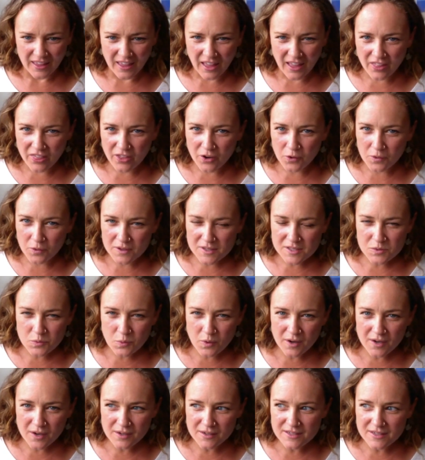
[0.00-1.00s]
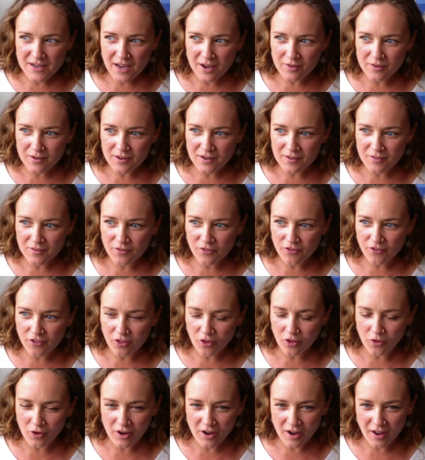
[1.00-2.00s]
yeah there was one down in
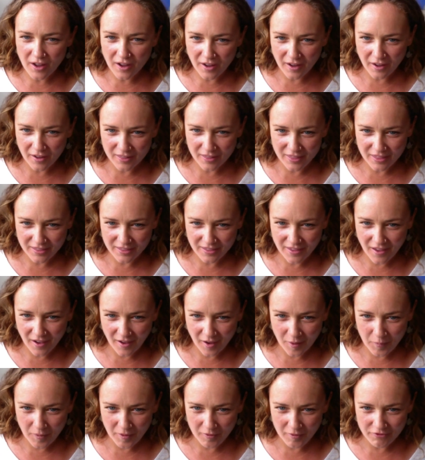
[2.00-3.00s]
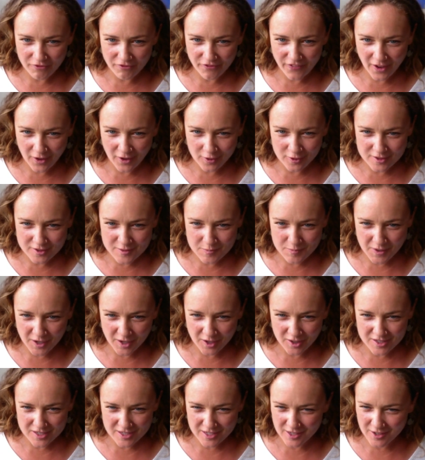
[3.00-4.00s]
florida um, in
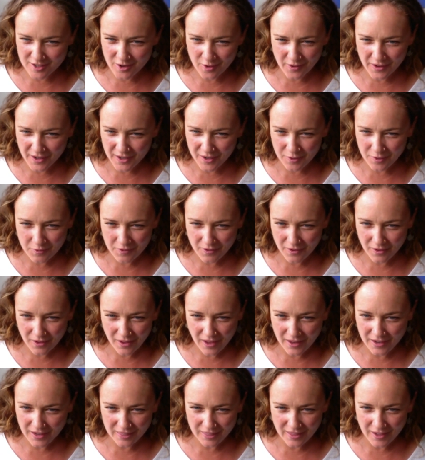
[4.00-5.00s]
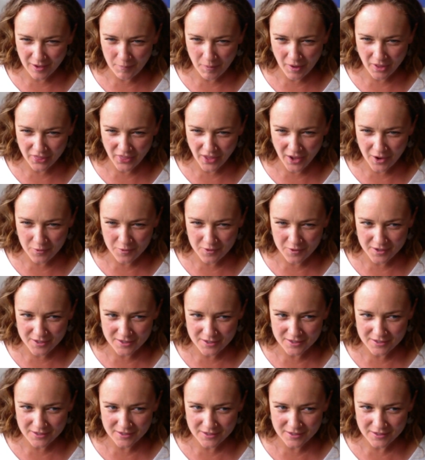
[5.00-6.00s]
fellsmere did you know any anything about that
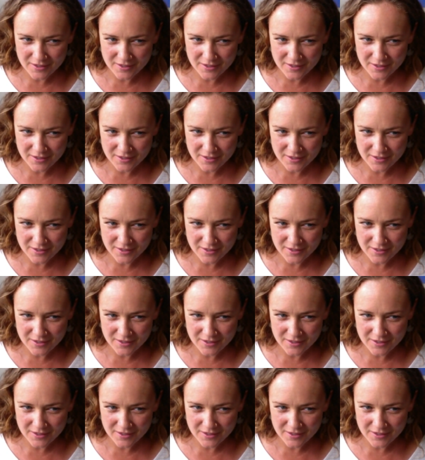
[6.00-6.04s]
one